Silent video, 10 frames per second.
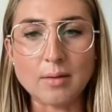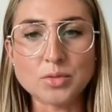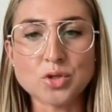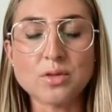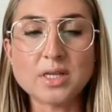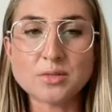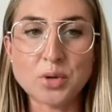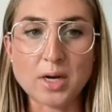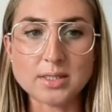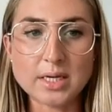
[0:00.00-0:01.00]
So this
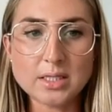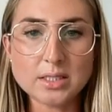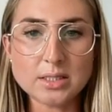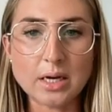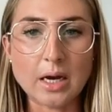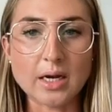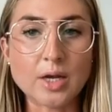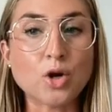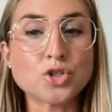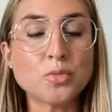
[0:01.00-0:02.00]
process
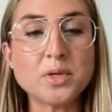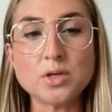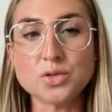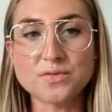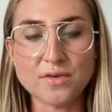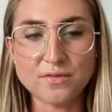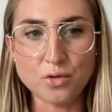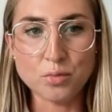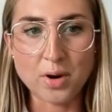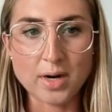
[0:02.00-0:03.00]
can also be used for
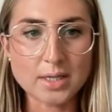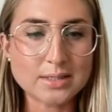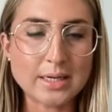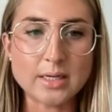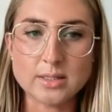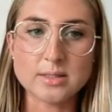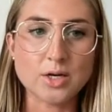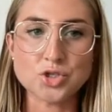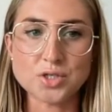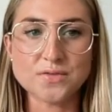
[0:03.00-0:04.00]
food products. It's
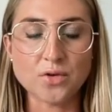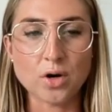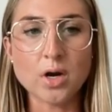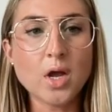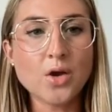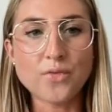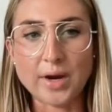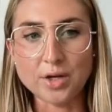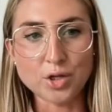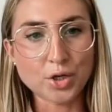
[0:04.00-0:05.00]
not just for
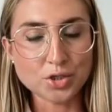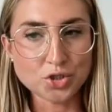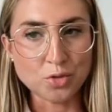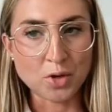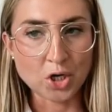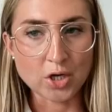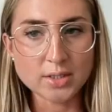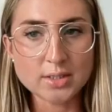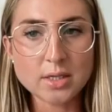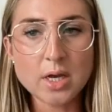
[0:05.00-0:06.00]
regular consumer
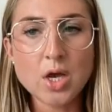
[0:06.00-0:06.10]
goods.